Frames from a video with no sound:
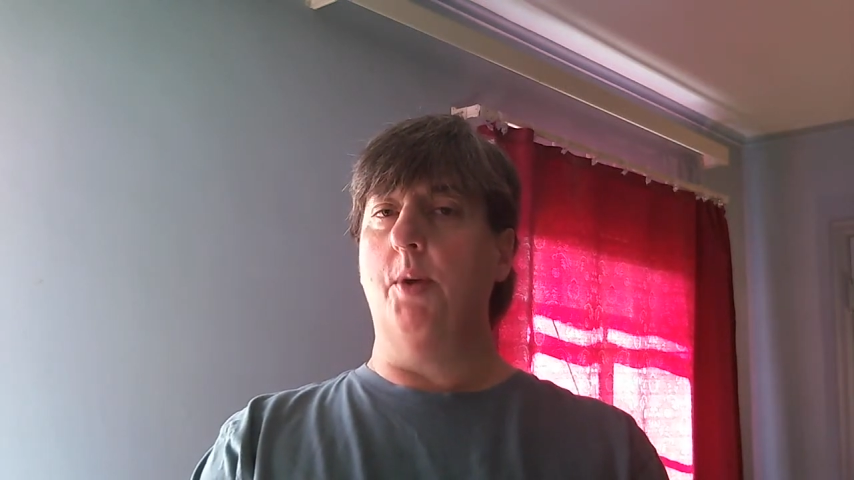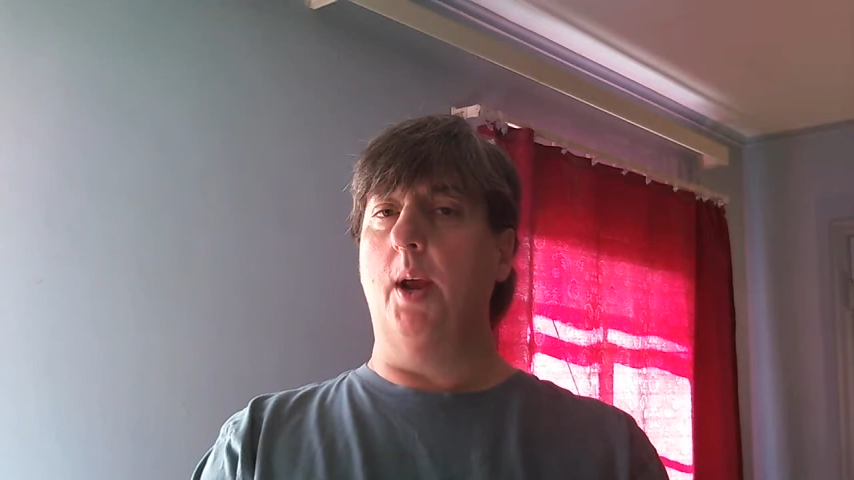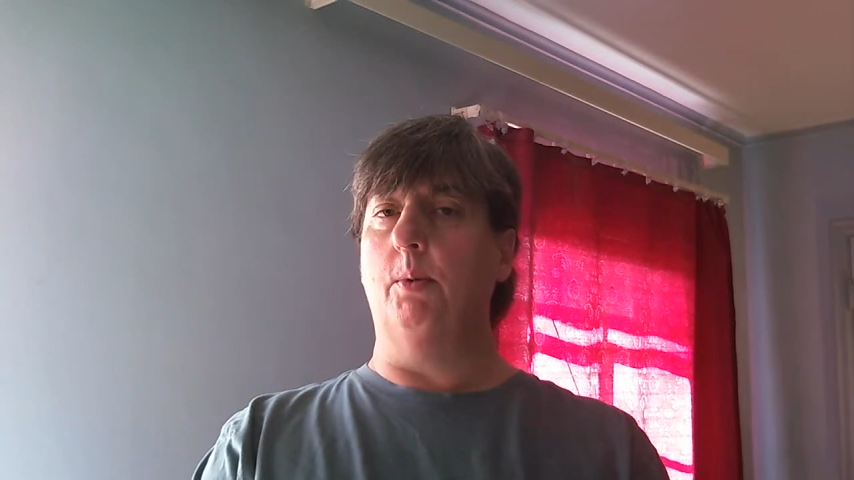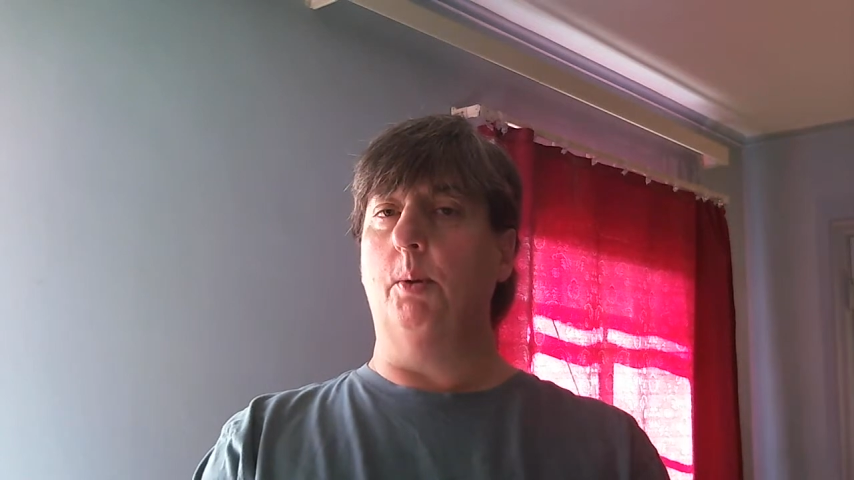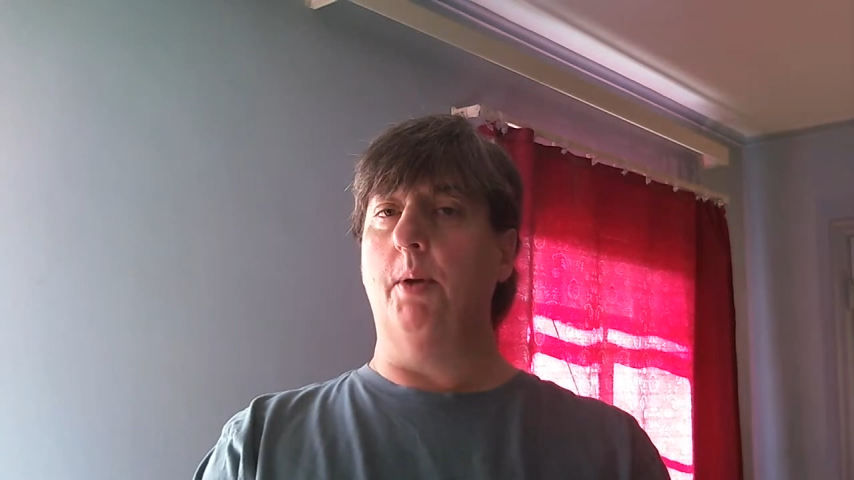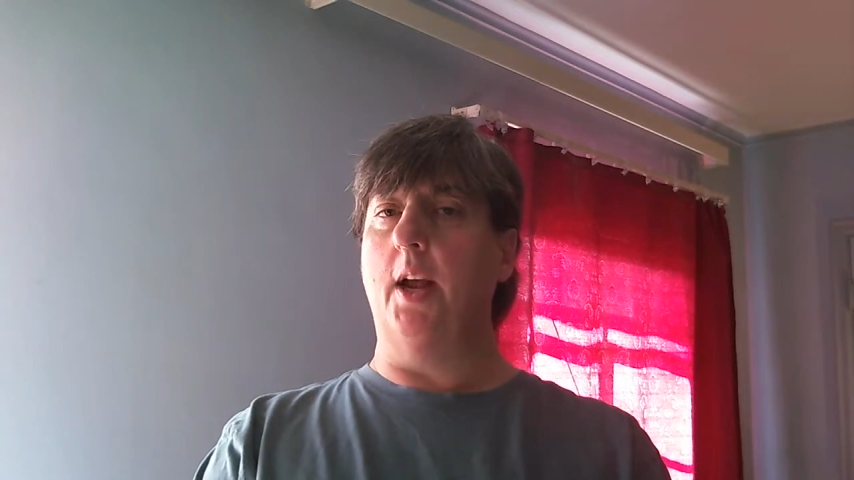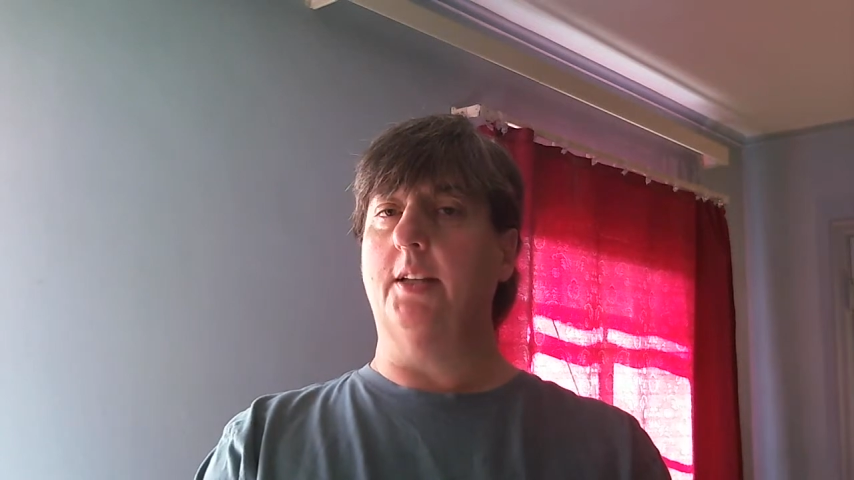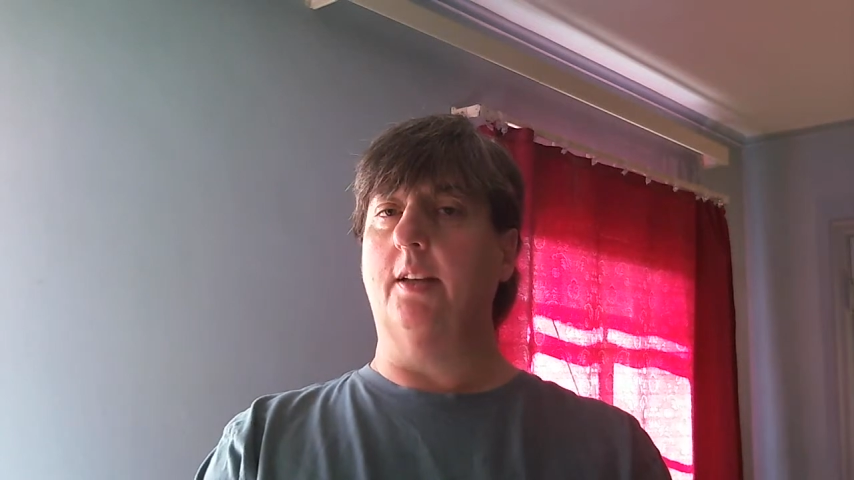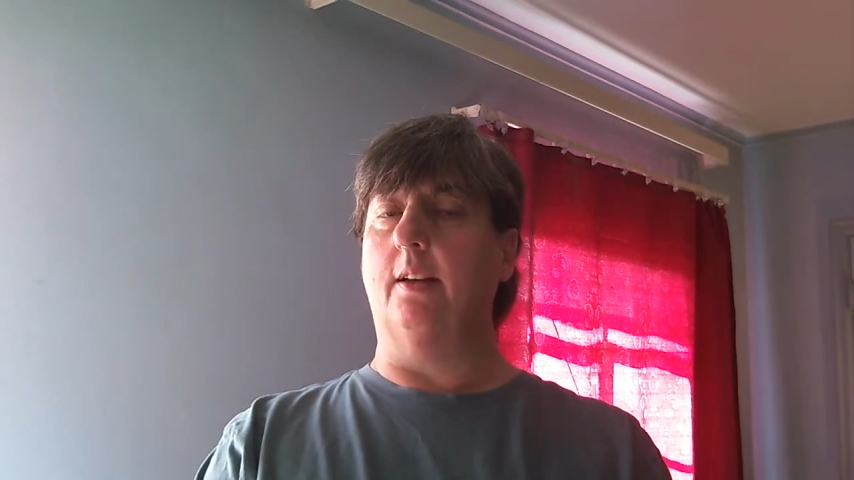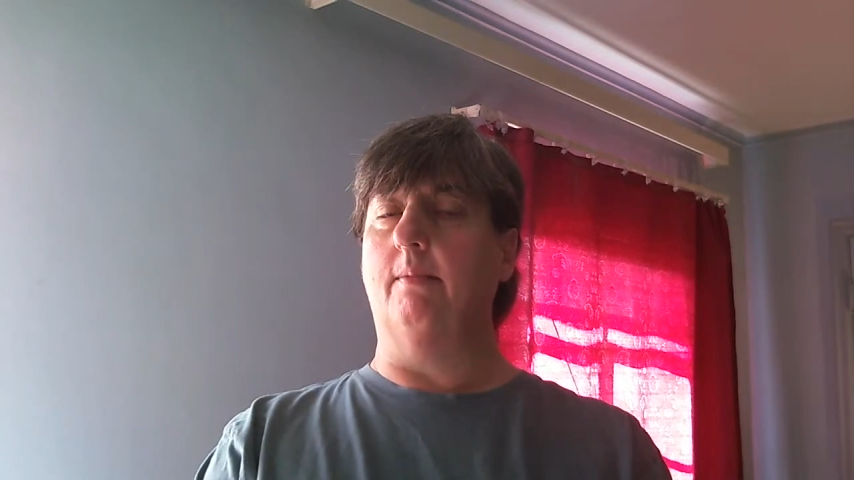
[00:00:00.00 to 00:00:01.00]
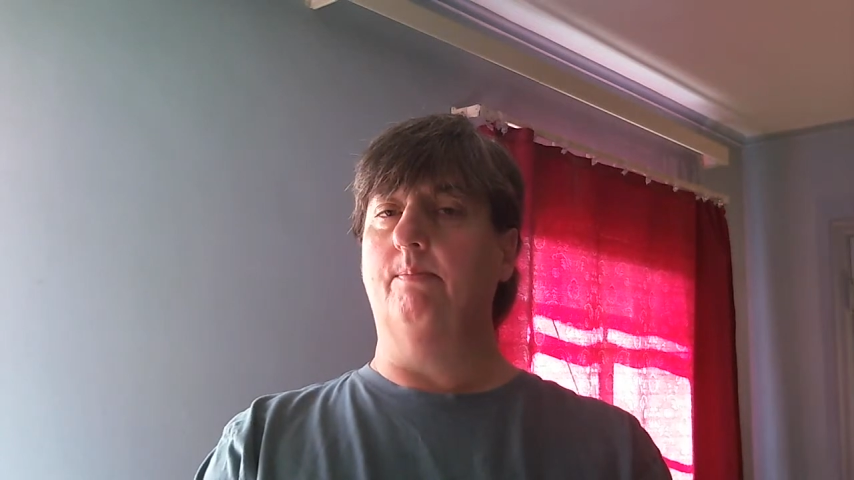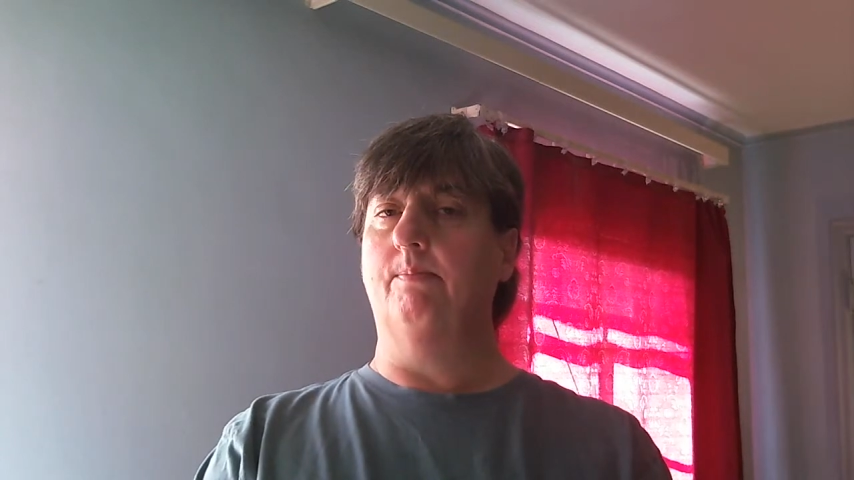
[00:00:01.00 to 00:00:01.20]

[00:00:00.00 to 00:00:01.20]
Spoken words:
be able to pass it.